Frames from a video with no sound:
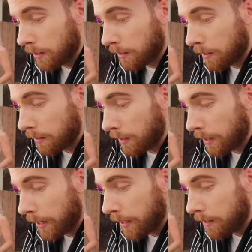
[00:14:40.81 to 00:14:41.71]

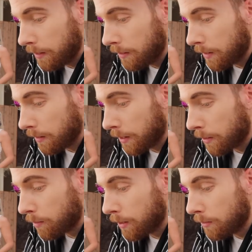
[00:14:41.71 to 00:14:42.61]

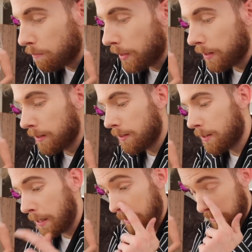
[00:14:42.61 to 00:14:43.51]
Delana Rose Benton
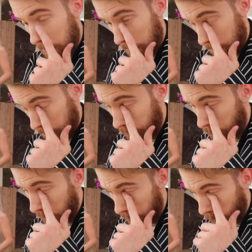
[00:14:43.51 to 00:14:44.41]
says, you
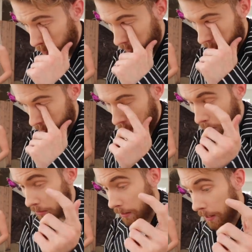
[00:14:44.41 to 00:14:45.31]
were also really close.